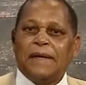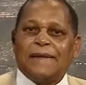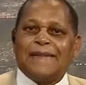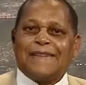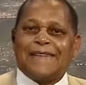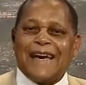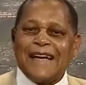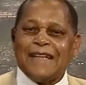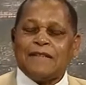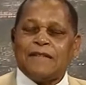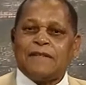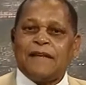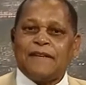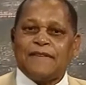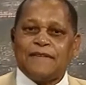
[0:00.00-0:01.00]

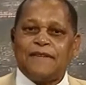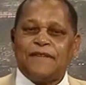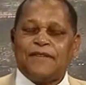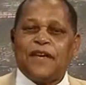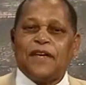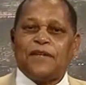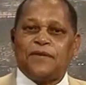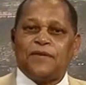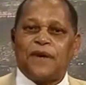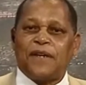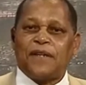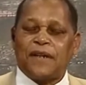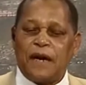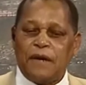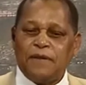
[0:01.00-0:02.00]
That does not take into
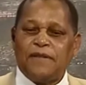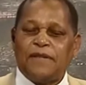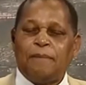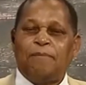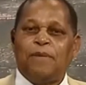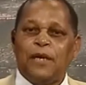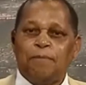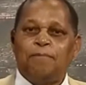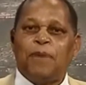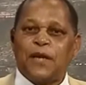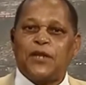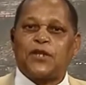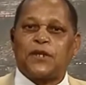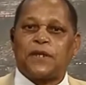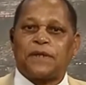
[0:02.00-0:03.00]
account the big
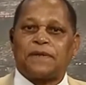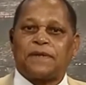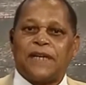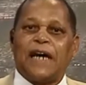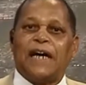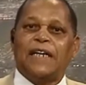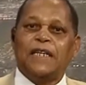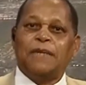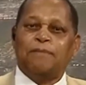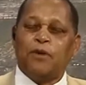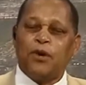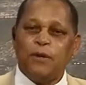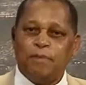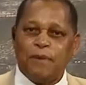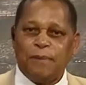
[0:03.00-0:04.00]
picture. The
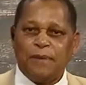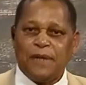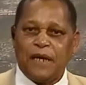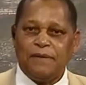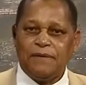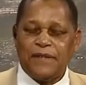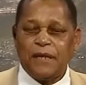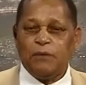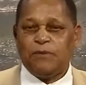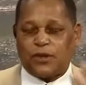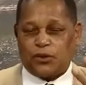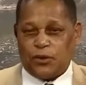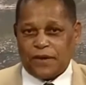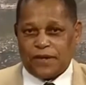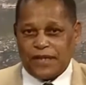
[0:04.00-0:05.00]
unemployed people out there, we're
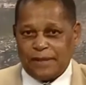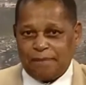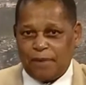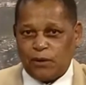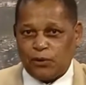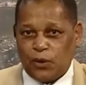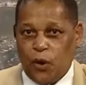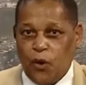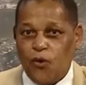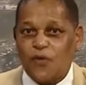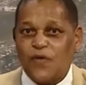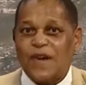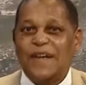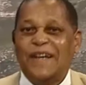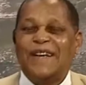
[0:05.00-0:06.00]
talking about
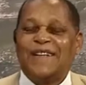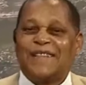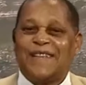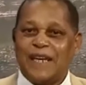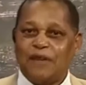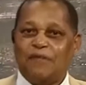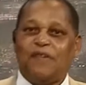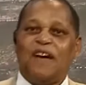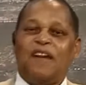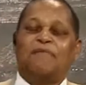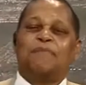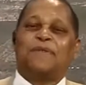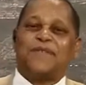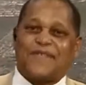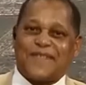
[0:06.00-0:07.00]
over
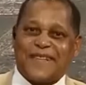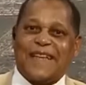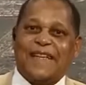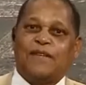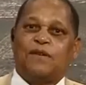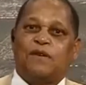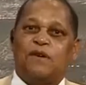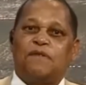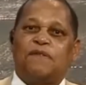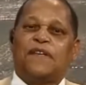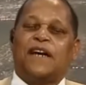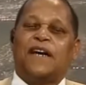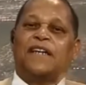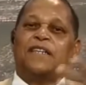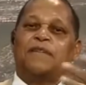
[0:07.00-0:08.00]
35% of
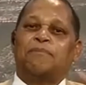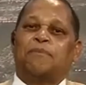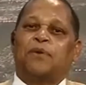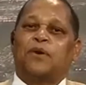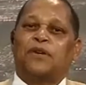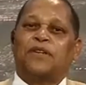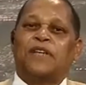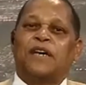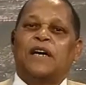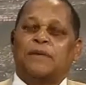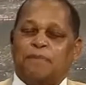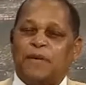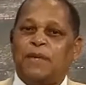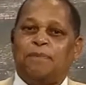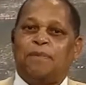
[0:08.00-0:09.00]
the unemployed
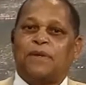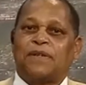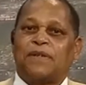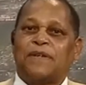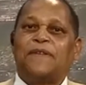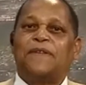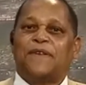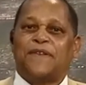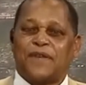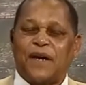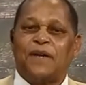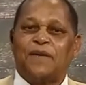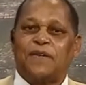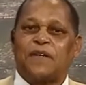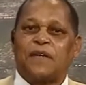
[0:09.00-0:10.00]
people in this
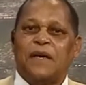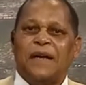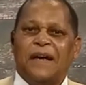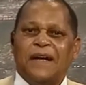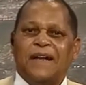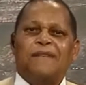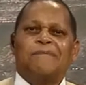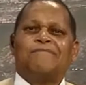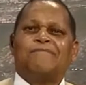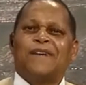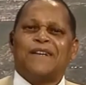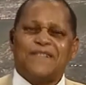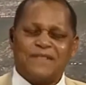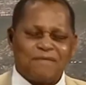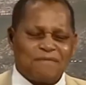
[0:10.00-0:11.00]
country.
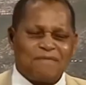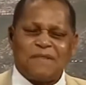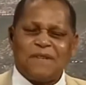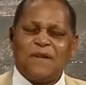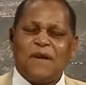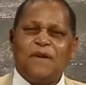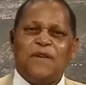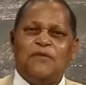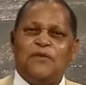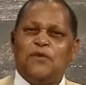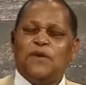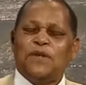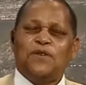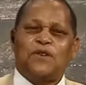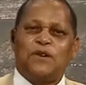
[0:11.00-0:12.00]
That's, you know, if you
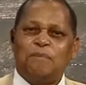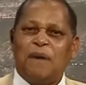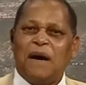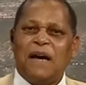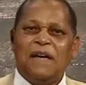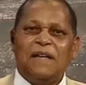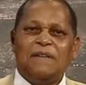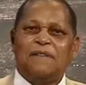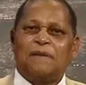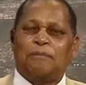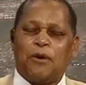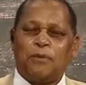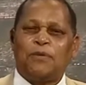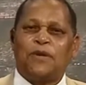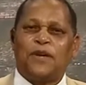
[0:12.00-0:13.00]
were to combine the
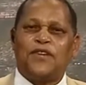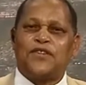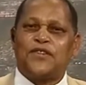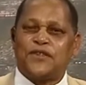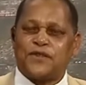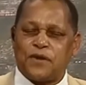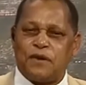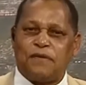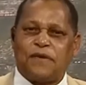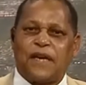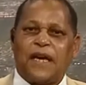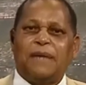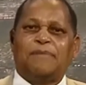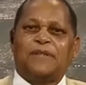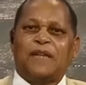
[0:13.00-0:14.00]
populations of
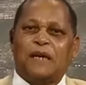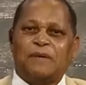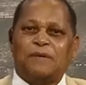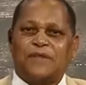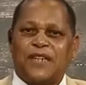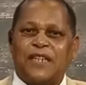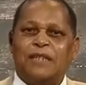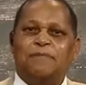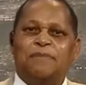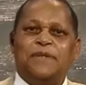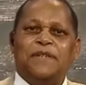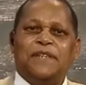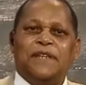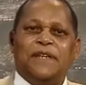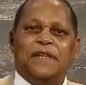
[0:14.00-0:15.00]
Cape Town,
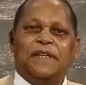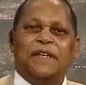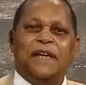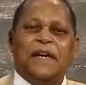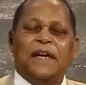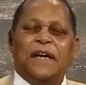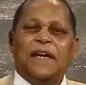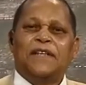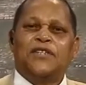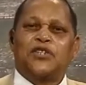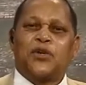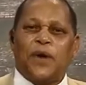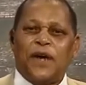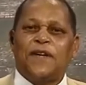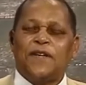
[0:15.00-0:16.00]
Durban, and
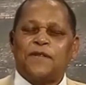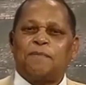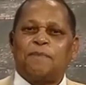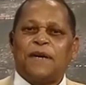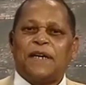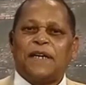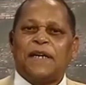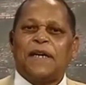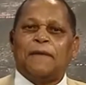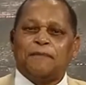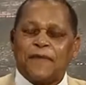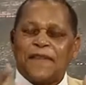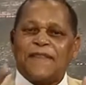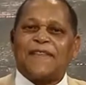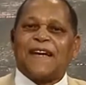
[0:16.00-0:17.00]
Johannesburg,
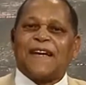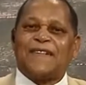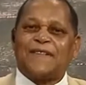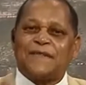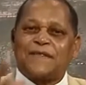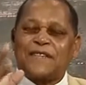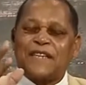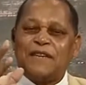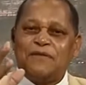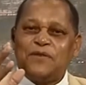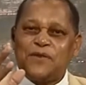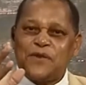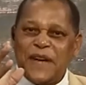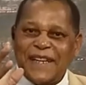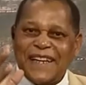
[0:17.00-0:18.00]
that gives
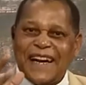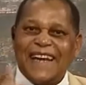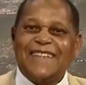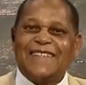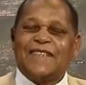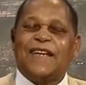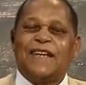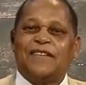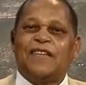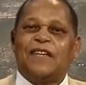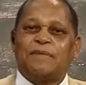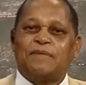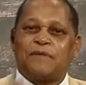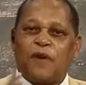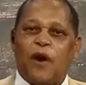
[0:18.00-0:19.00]
you an idea in
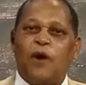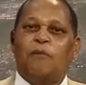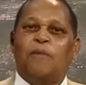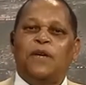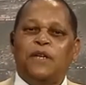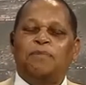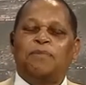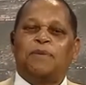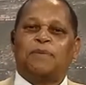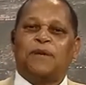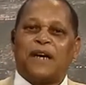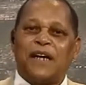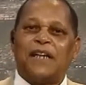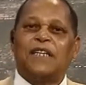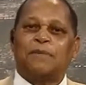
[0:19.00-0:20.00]
terms of how many people
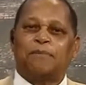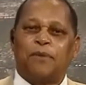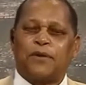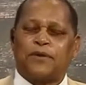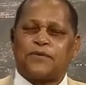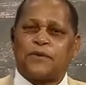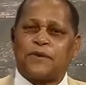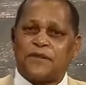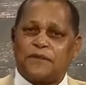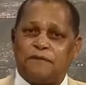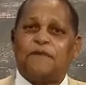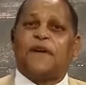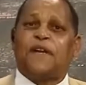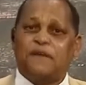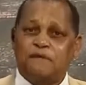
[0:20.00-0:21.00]
are unemployed. So it's
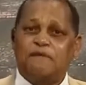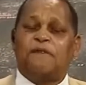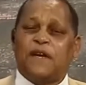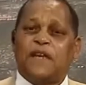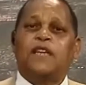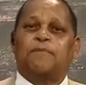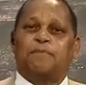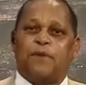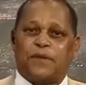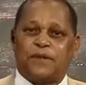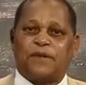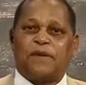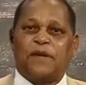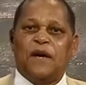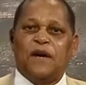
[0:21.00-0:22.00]
very, very
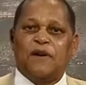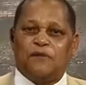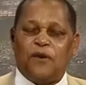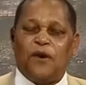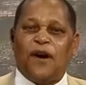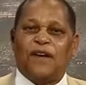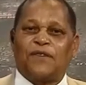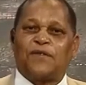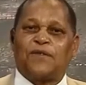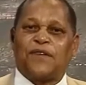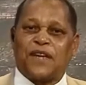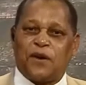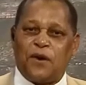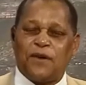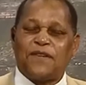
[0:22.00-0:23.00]
important for us to
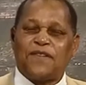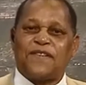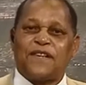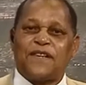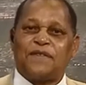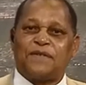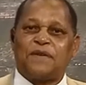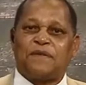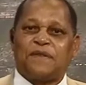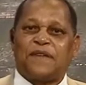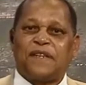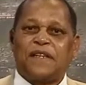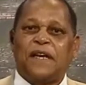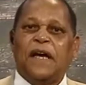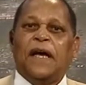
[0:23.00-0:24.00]
take cognizance of
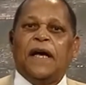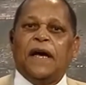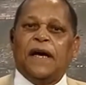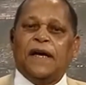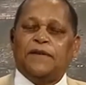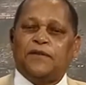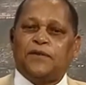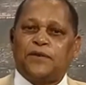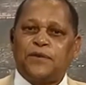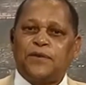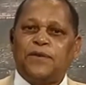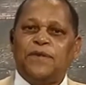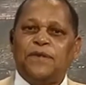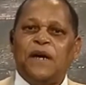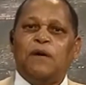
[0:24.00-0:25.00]
that and to
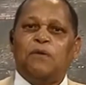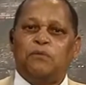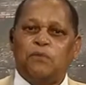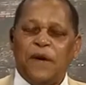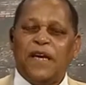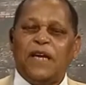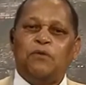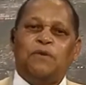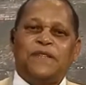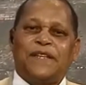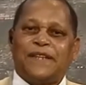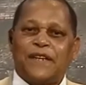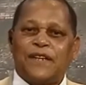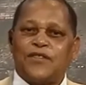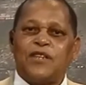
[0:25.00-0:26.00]
do away with
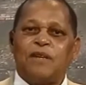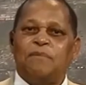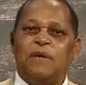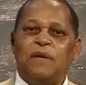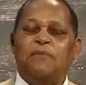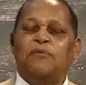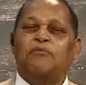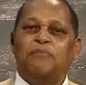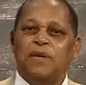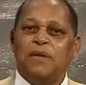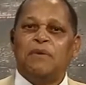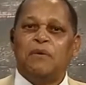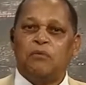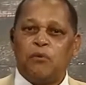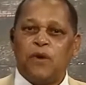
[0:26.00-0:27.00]
the national minimum